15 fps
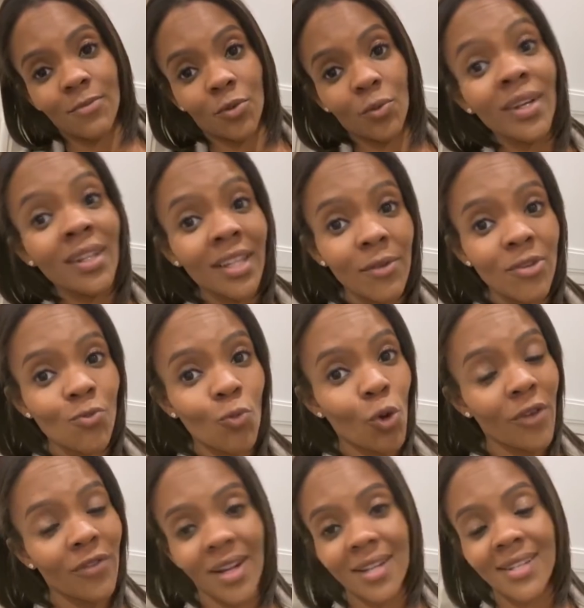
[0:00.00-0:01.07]
but really it was
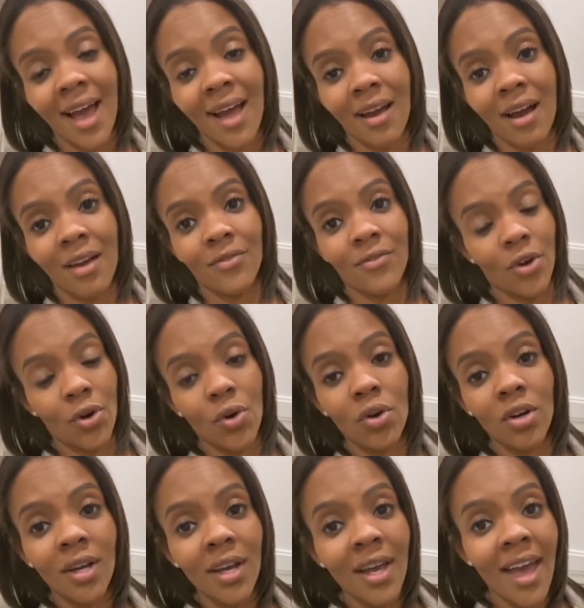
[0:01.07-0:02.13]
more of an attack on
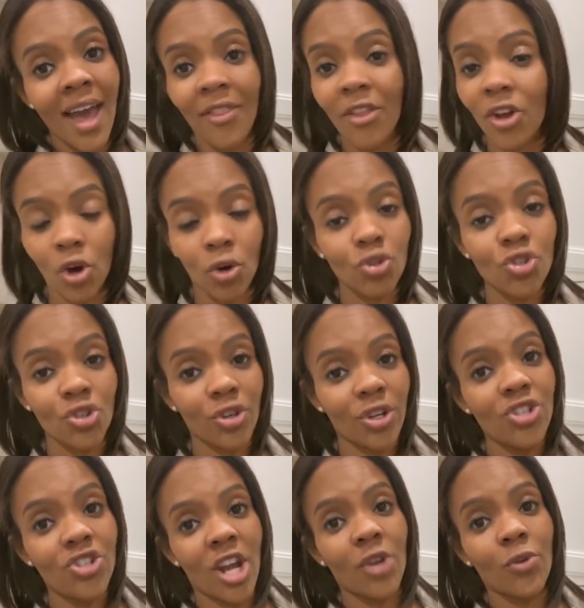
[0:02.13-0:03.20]
Vogue and the culture
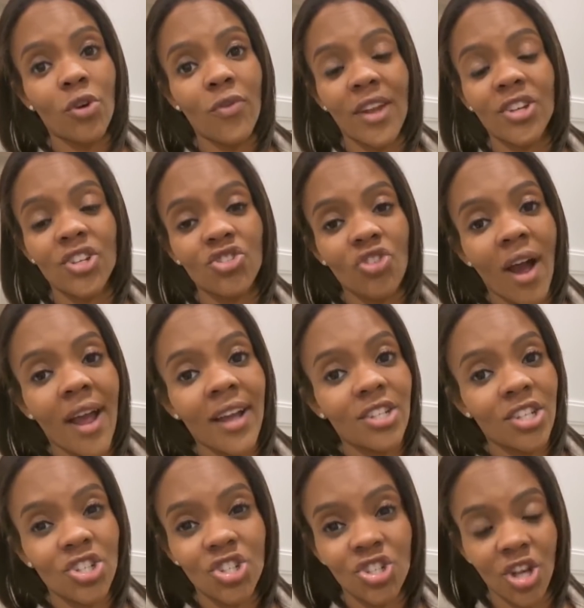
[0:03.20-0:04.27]
in general that is trying
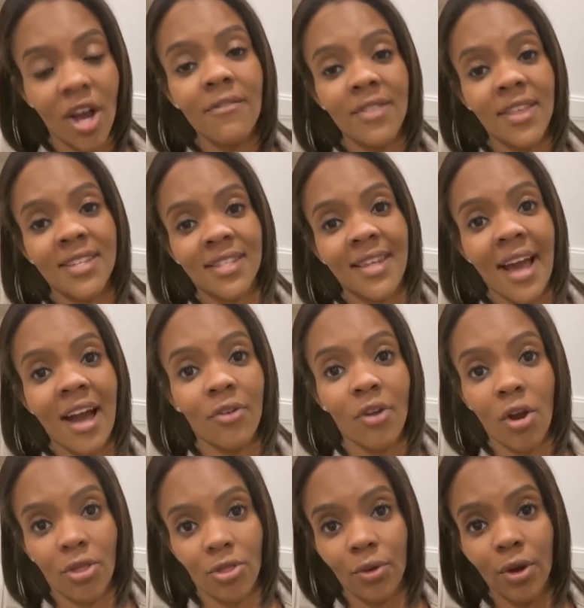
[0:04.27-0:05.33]
to shove this down
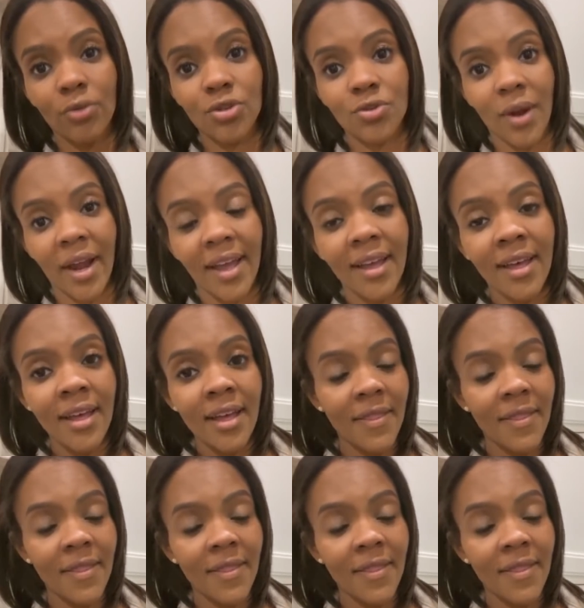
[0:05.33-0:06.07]
our throats, right?